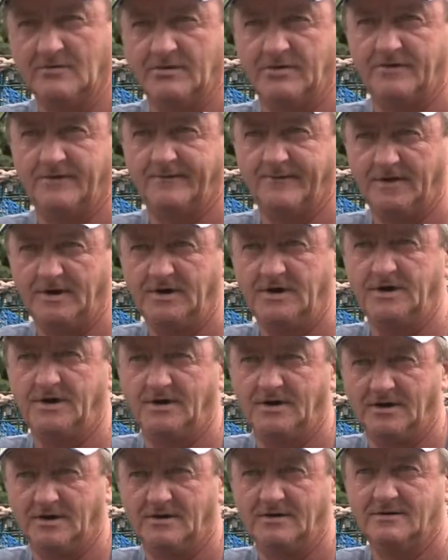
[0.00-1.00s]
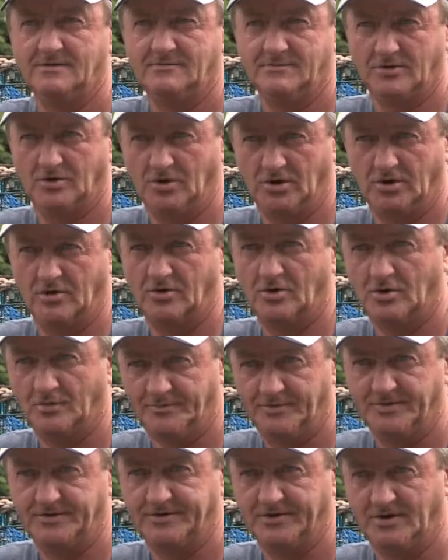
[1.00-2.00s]
with your feet in a coil of rope
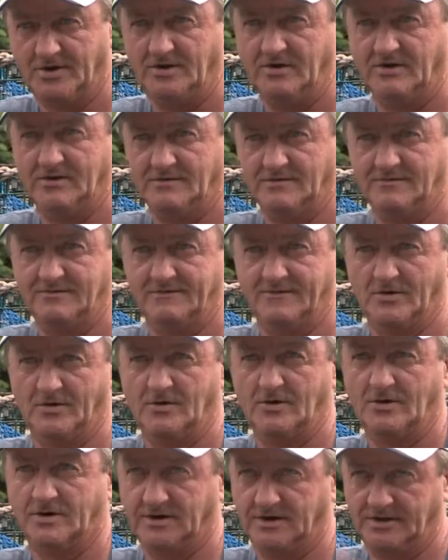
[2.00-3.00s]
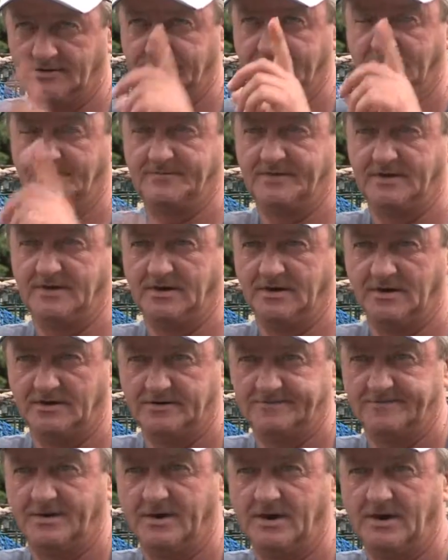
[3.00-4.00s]
that's on the floor in case something does
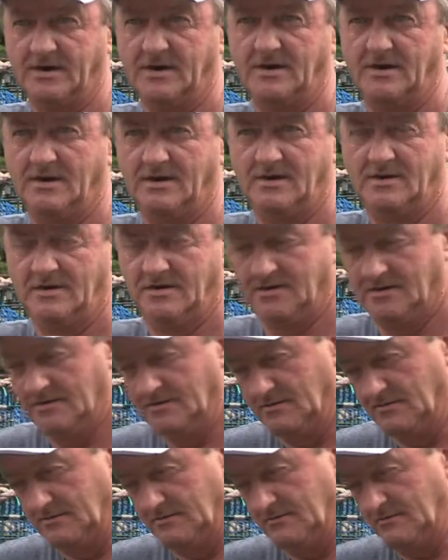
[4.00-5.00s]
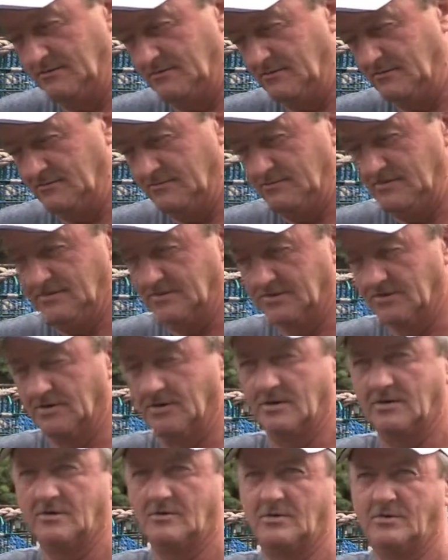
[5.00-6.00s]
break. You're going
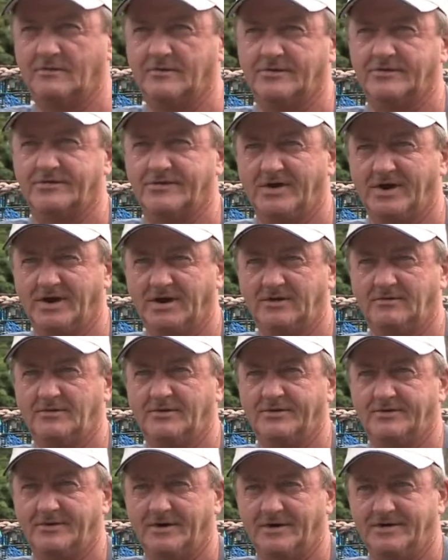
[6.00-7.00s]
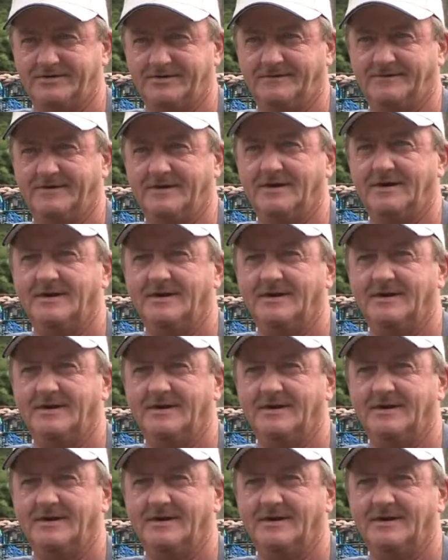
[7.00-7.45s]
to go over the side with the rest of it.